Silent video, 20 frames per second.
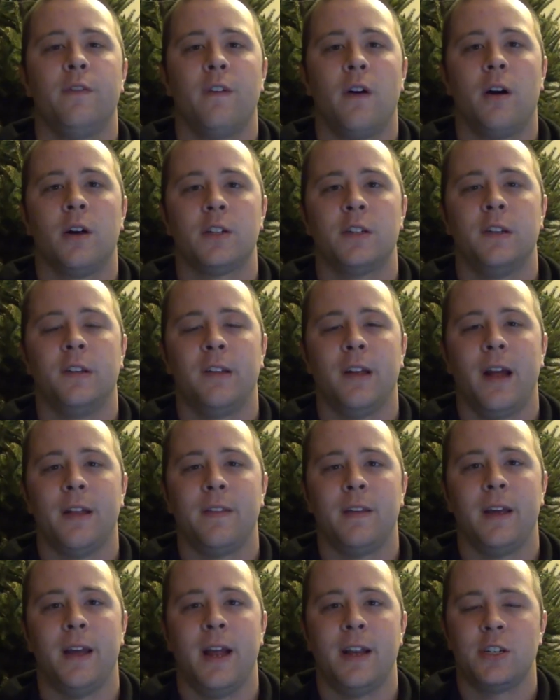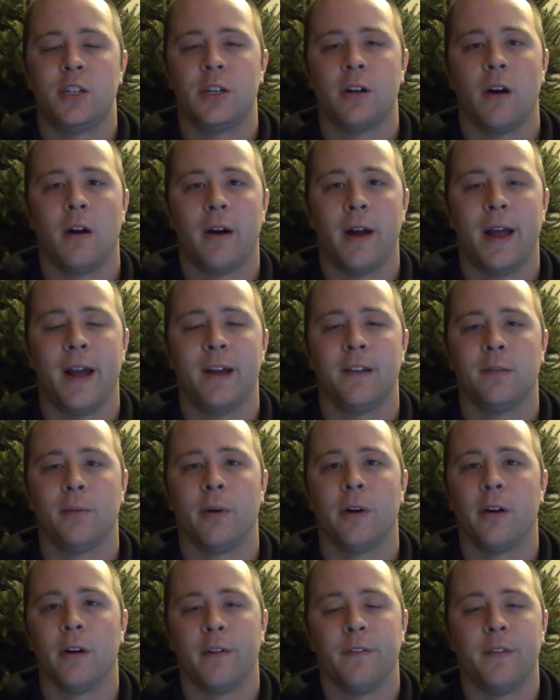functions that the
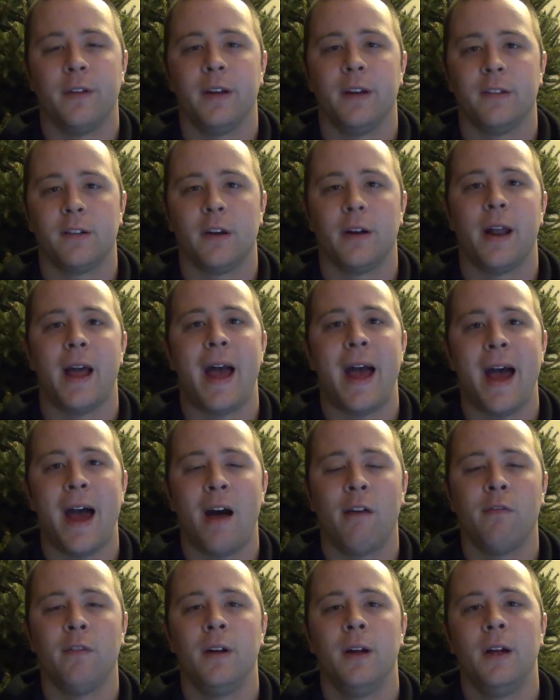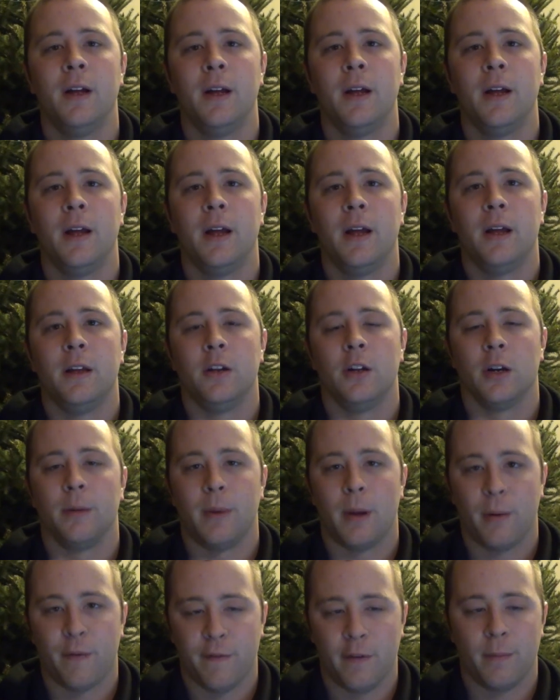HDR-AS100v is going to have: you're going to
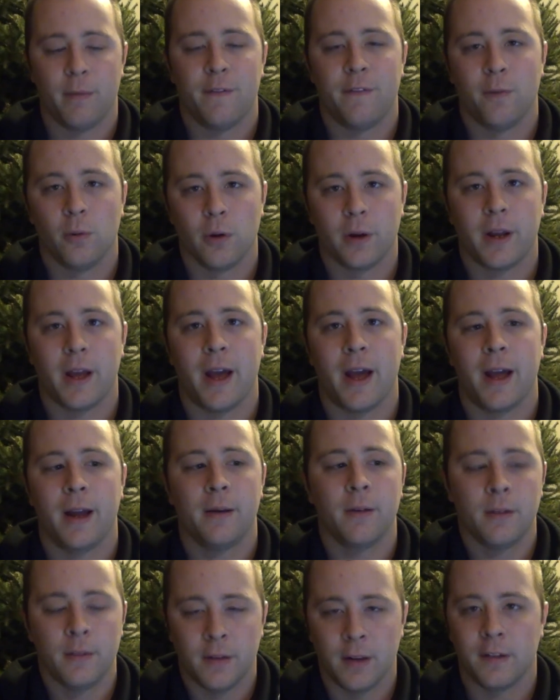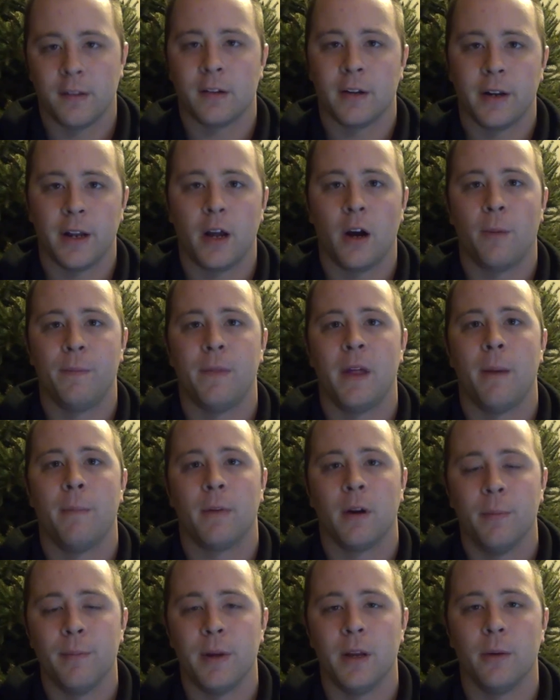be able to film in 4K. This is going to help
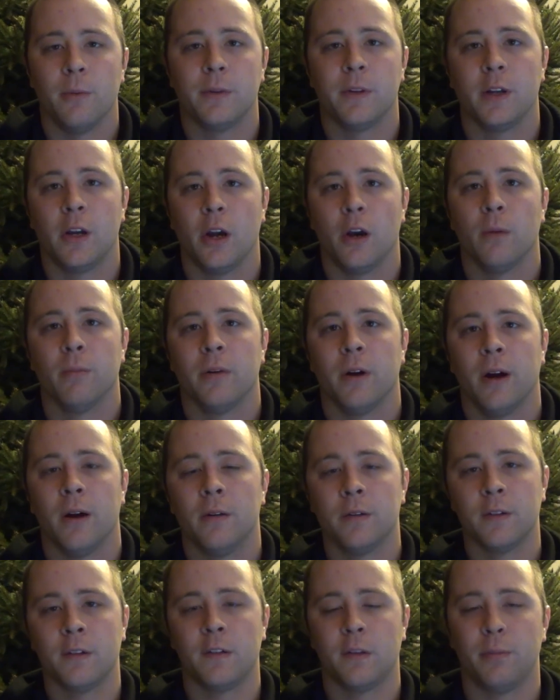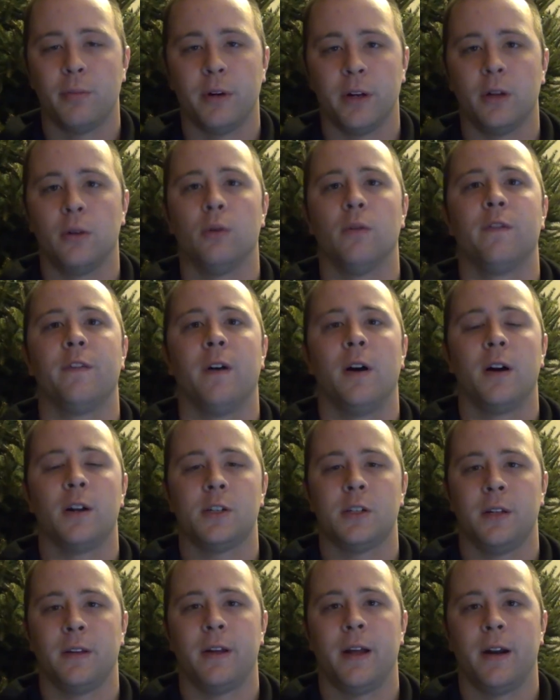them compete with the GoPro. It's a pretty cool
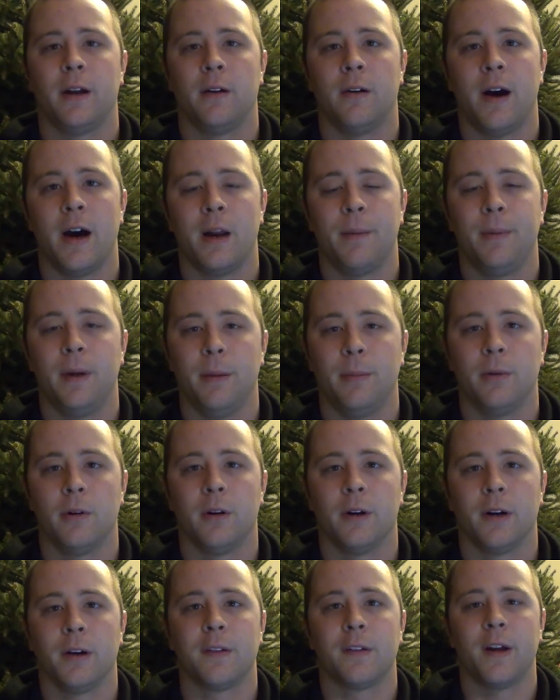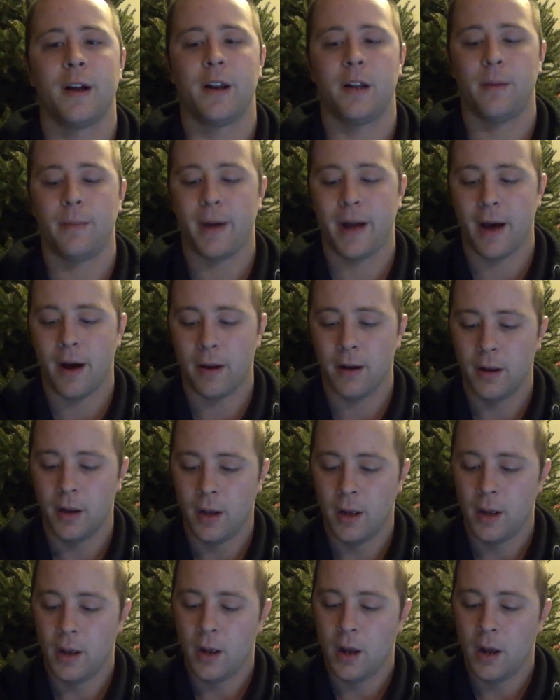function that a lot of people are excited about.